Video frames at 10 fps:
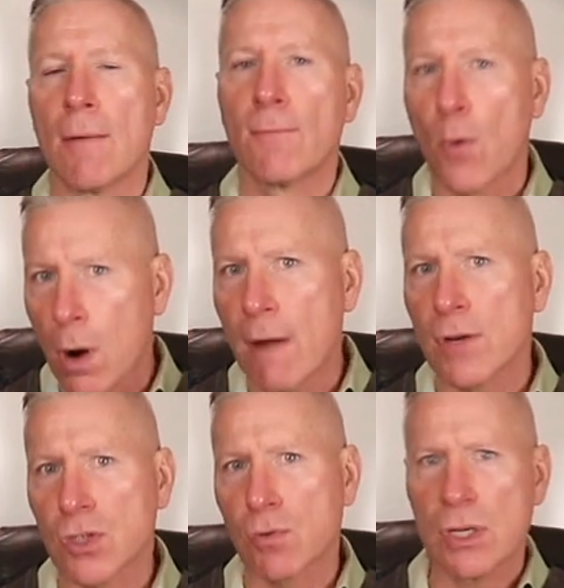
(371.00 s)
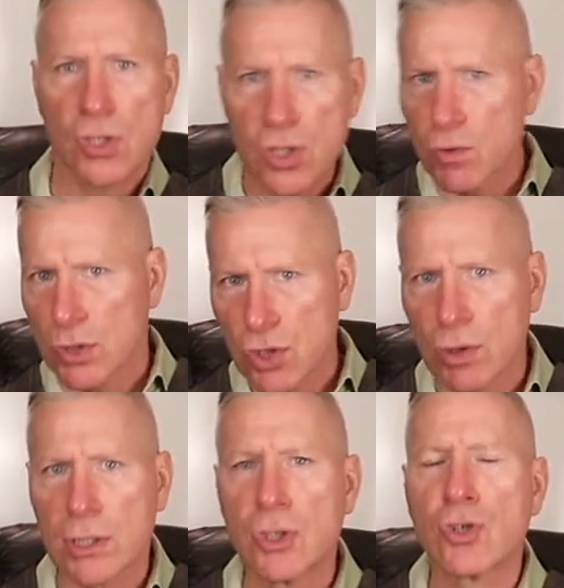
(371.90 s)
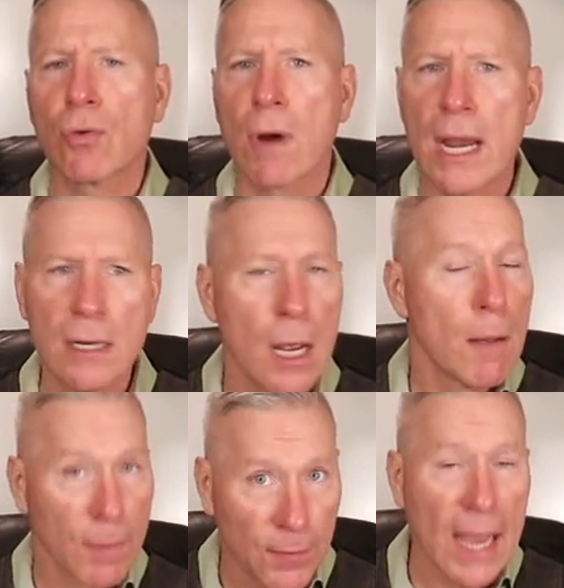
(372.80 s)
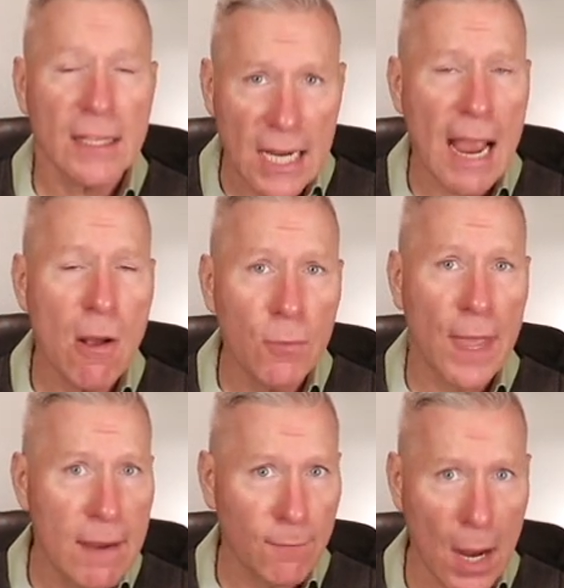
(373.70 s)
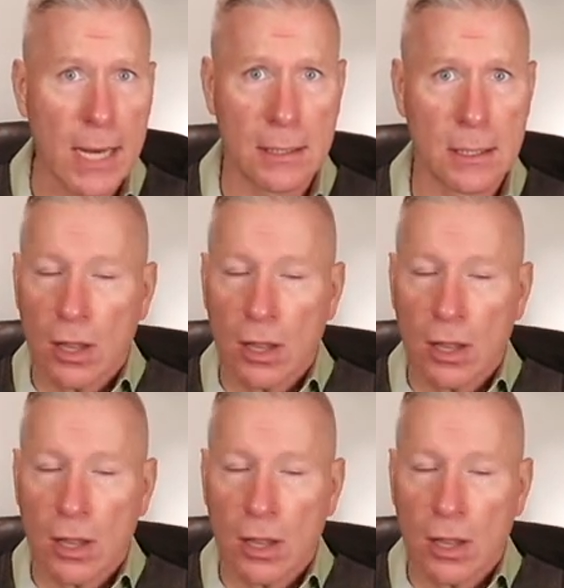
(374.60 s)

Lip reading: for obvious reasons, restricted terrain, but that's how they fight.